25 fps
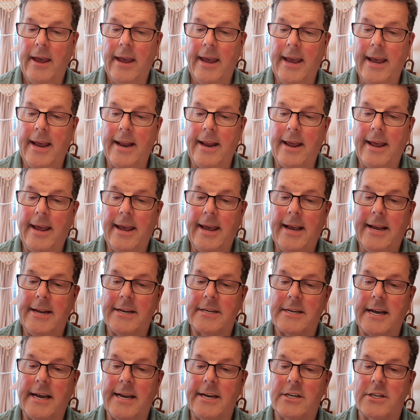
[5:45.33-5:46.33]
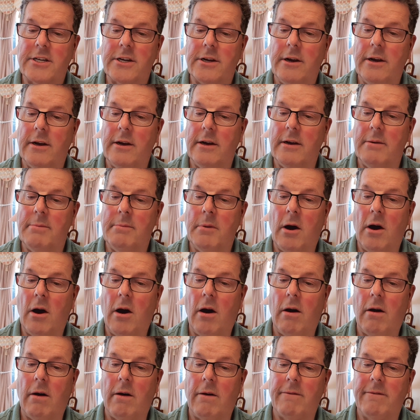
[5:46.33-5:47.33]
it is a term
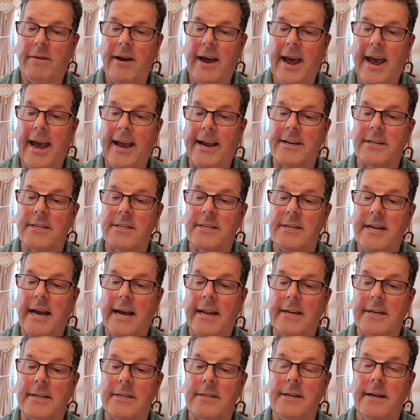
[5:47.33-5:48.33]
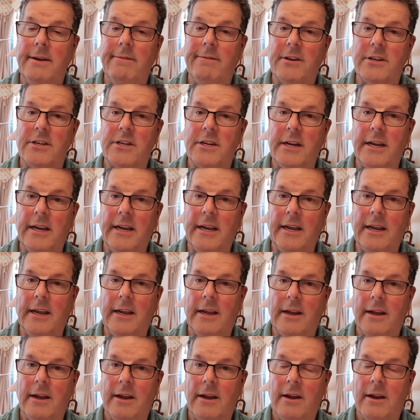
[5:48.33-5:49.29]
of extensivity